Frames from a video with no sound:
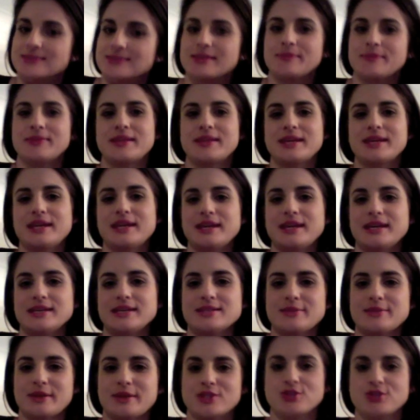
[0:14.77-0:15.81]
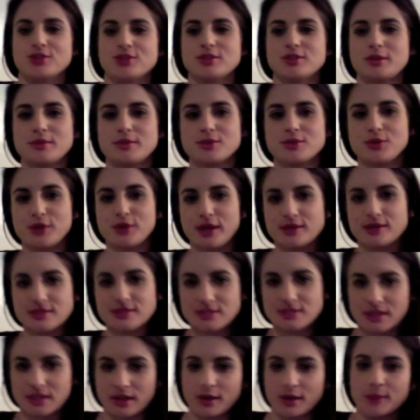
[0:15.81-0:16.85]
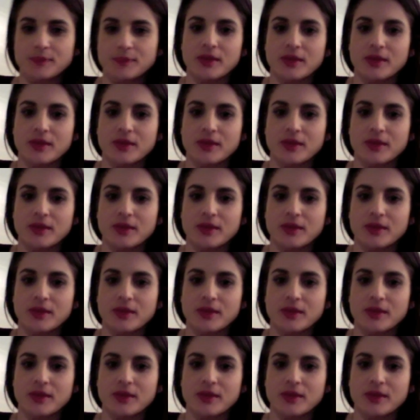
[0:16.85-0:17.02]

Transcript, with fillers: something special, so I was going out to dinner.